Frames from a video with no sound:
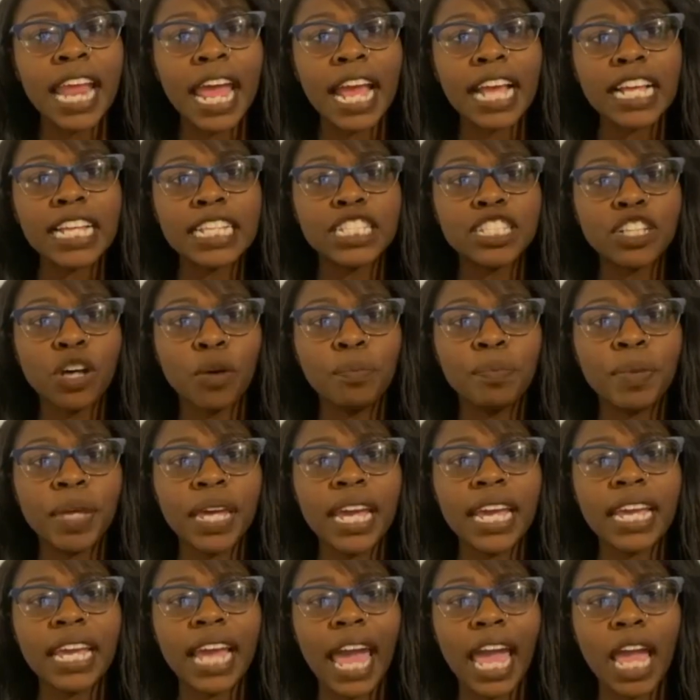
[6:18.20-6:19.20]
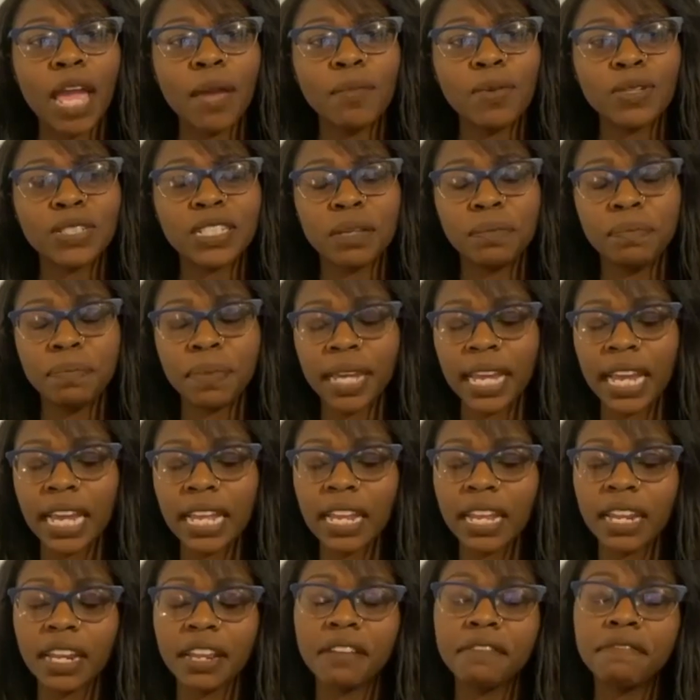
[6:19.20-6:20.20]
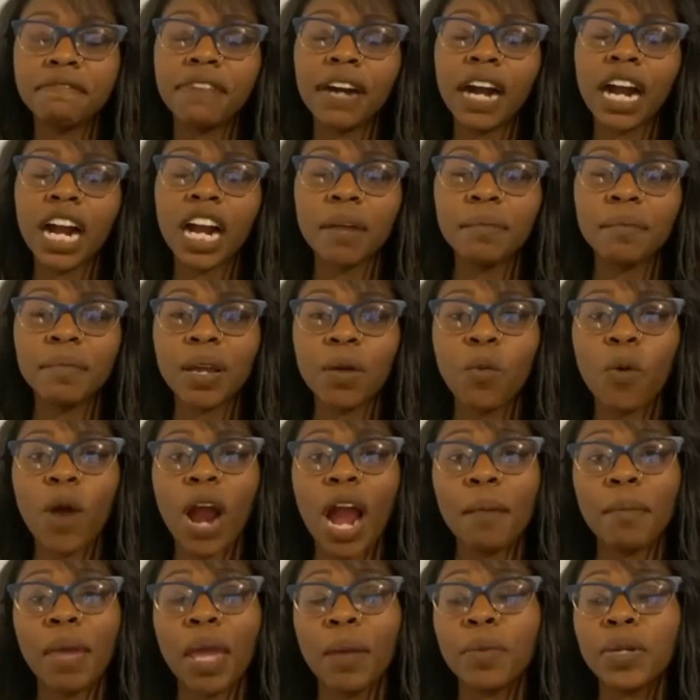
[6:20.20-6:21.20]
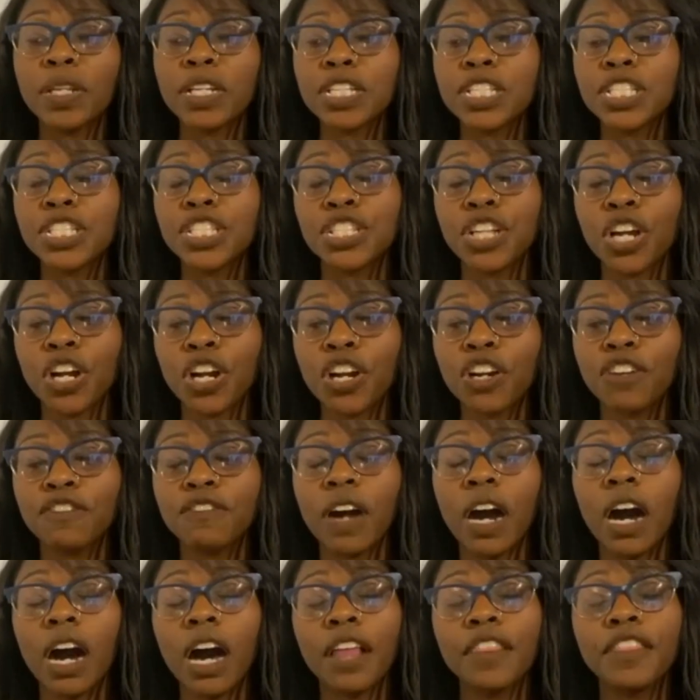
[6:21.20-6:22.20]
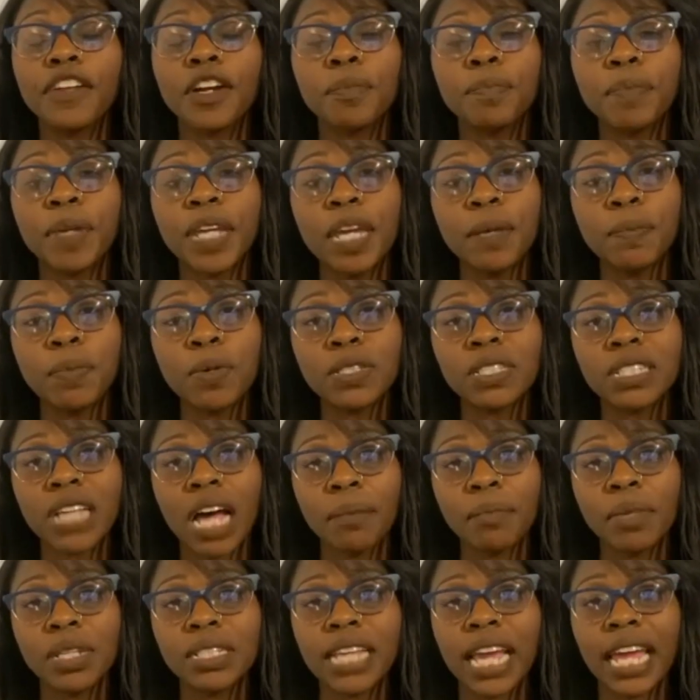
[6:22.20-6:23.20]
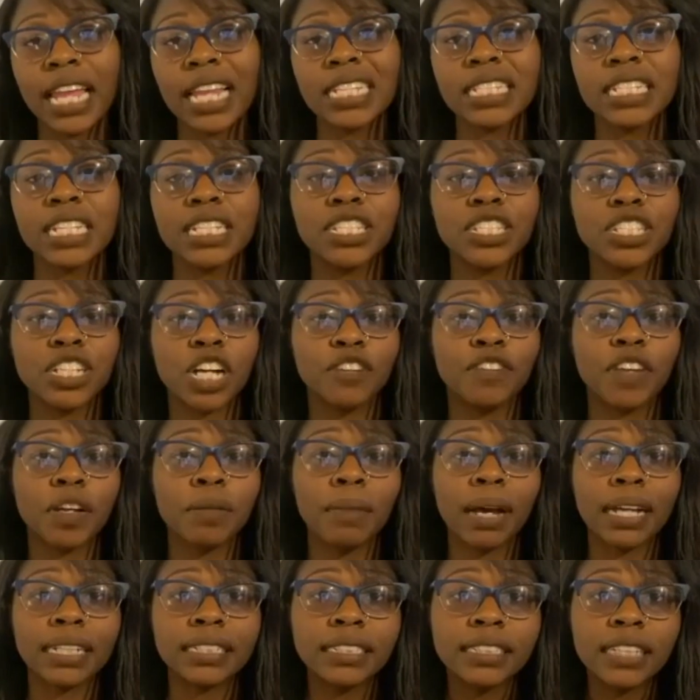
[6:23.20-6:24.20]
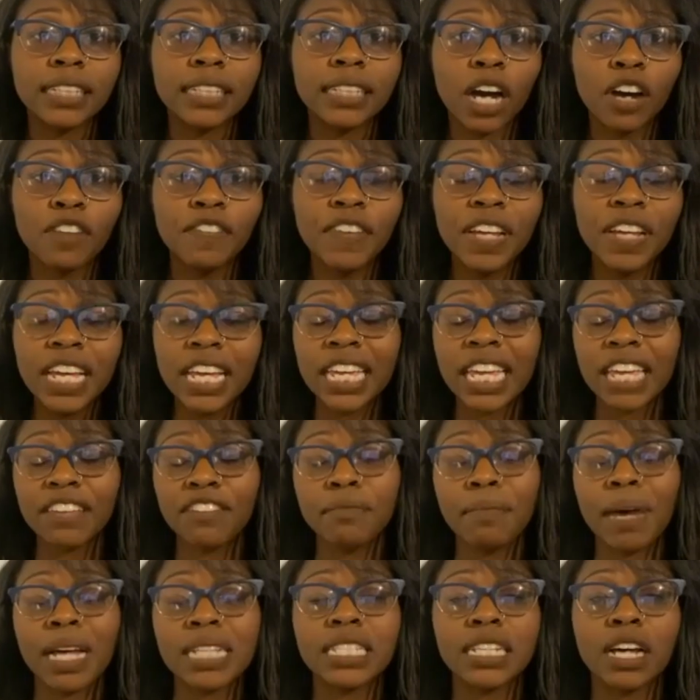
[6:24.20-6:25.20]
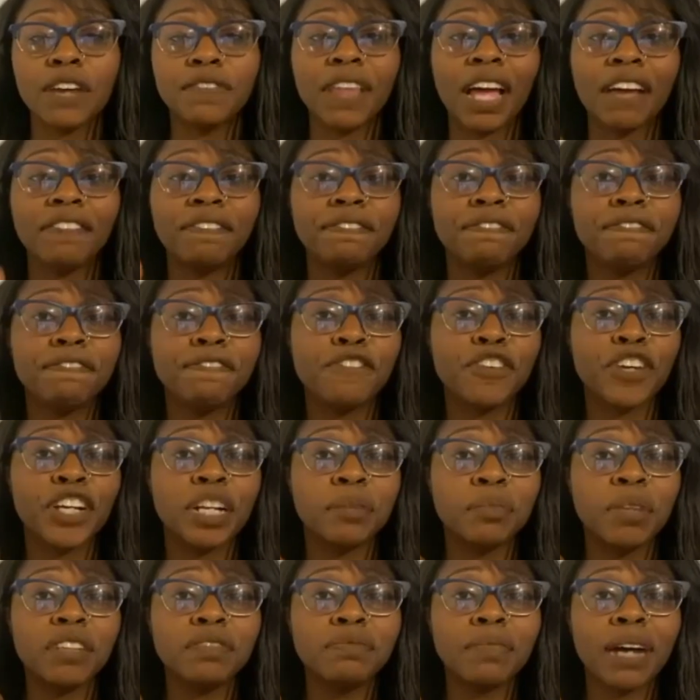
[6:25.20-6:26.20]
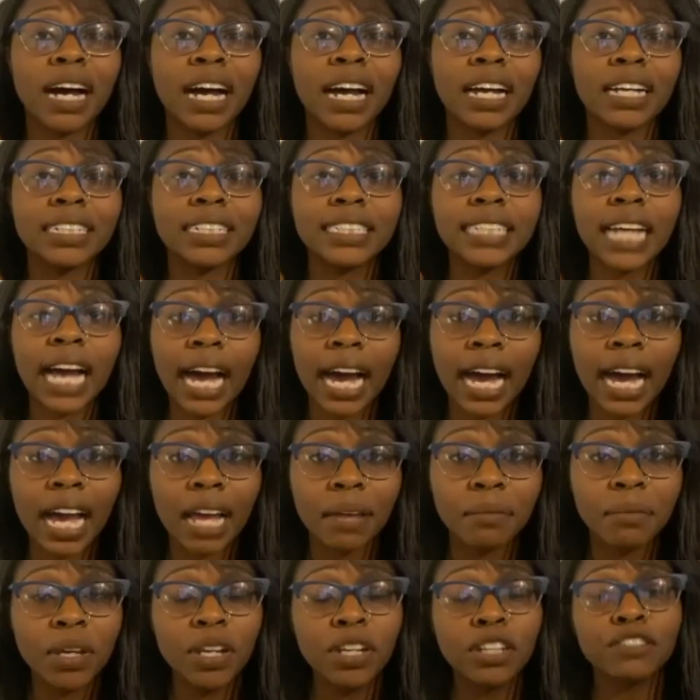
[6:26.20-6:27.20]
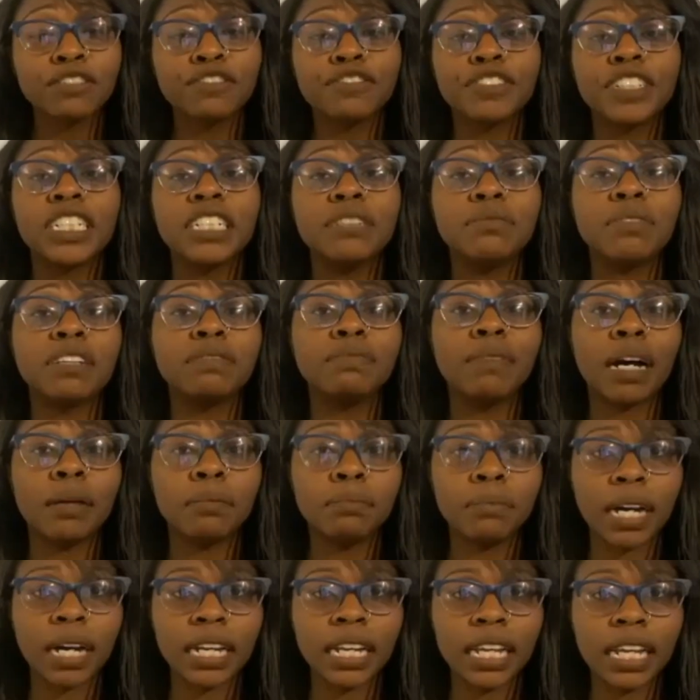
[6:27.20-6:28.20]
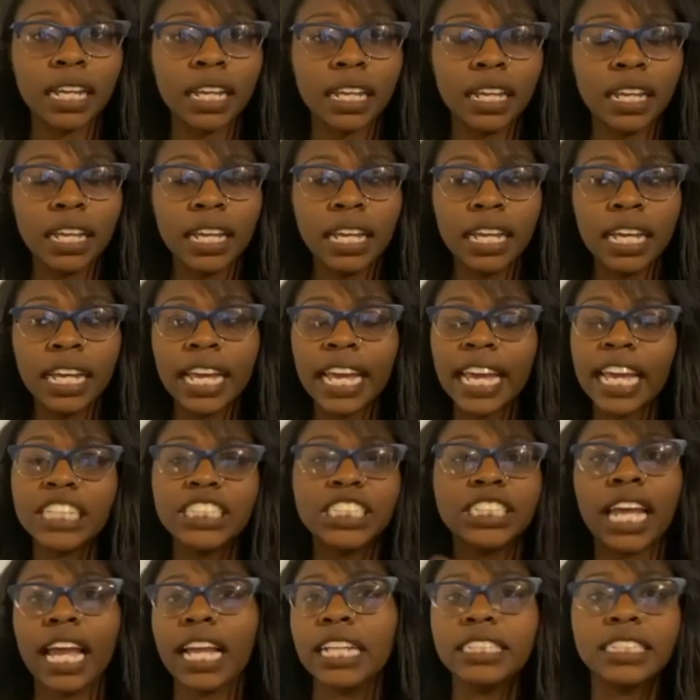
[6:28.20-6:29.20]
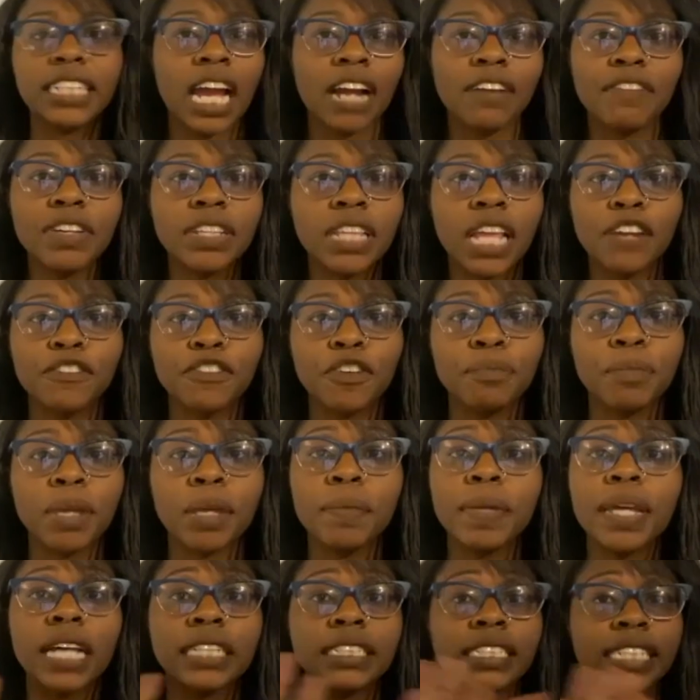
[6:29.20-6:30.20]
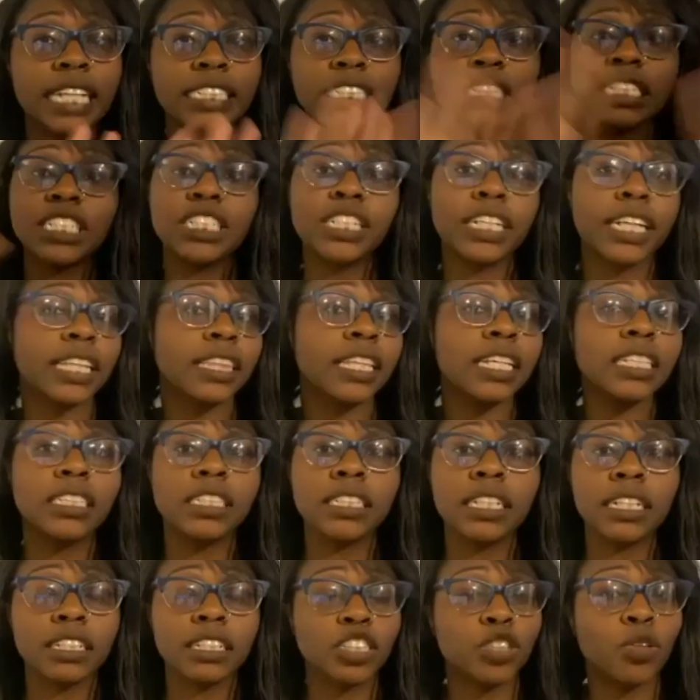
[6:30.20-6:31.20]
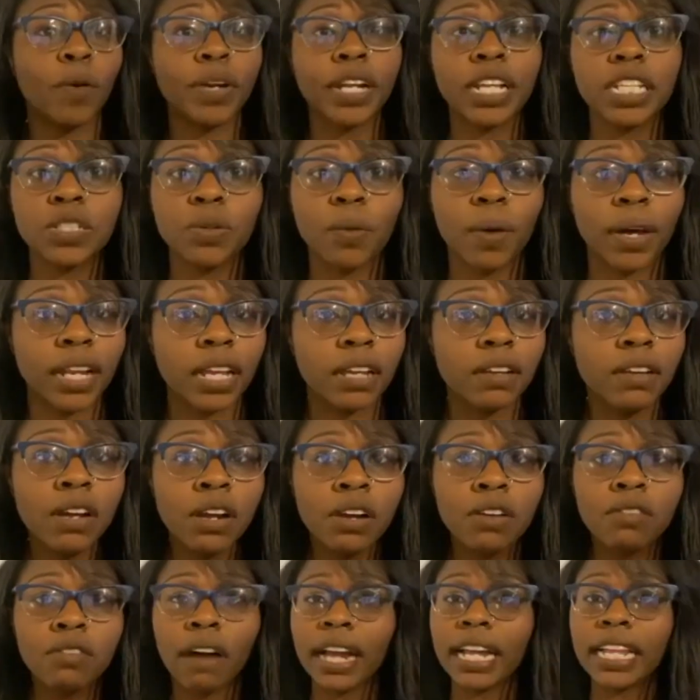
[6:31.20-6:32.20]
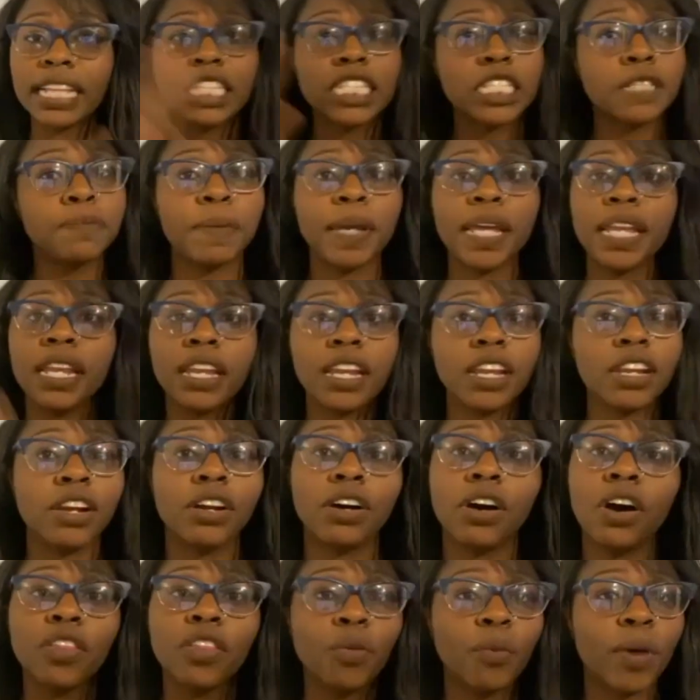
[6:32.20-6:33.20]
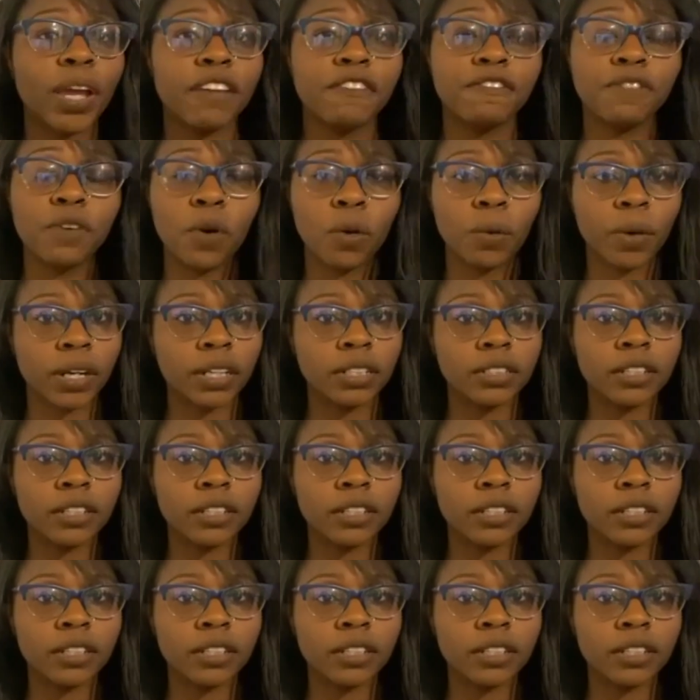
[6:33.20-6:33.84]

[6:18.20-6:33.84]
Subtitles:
And so being able to be in an environment where I'm able to serve other people simultaneously serving myself, giving myself that freedom of my time, freedom of my money, it changed everything for me because let's just look at this year, 2020, while it speeded it all the way forward.